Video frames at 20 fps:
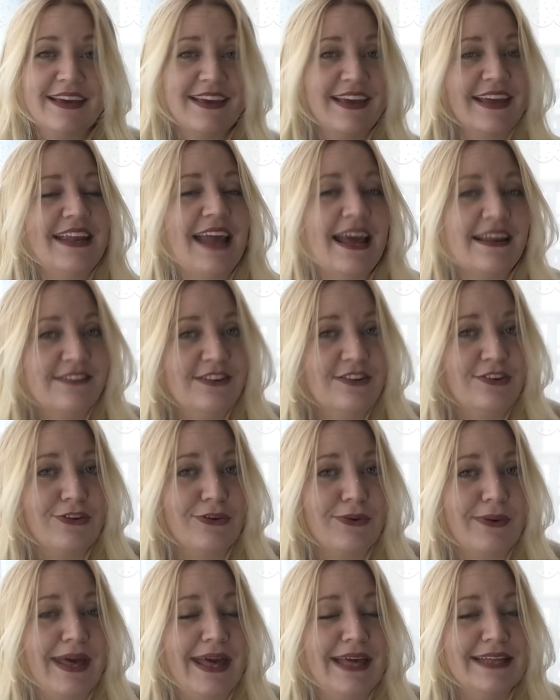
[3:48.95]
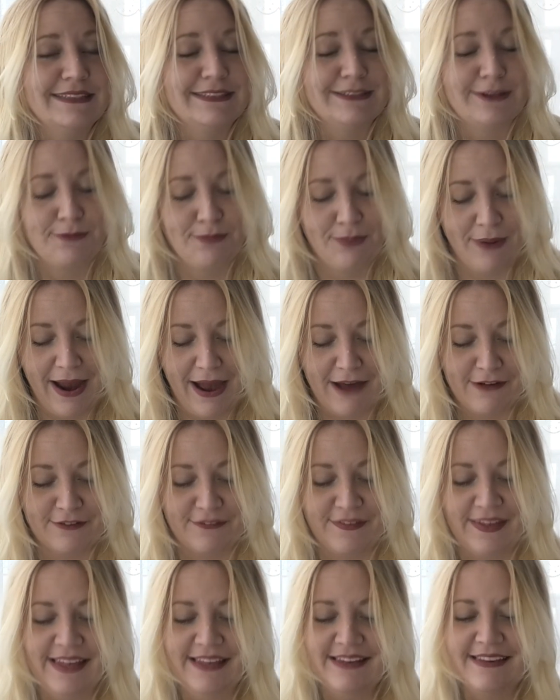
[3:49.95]
connected to it and so proud
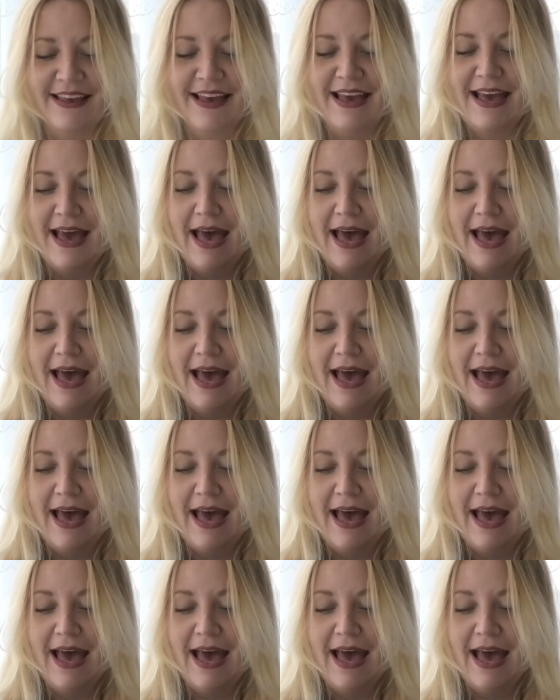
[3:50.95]
of it.